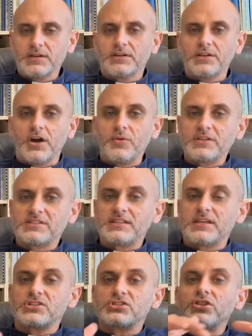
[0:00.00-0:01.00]
No,
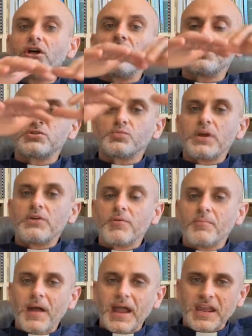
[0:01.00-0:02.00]
instead, as long as we
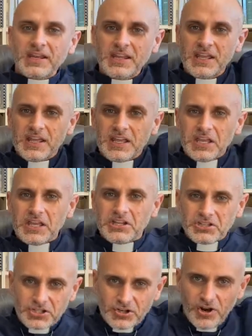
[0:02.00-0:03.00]
remain
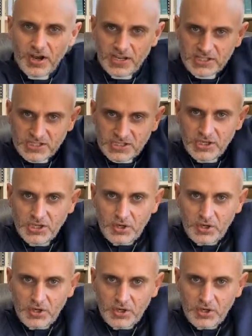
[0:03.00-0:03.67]
in Christ,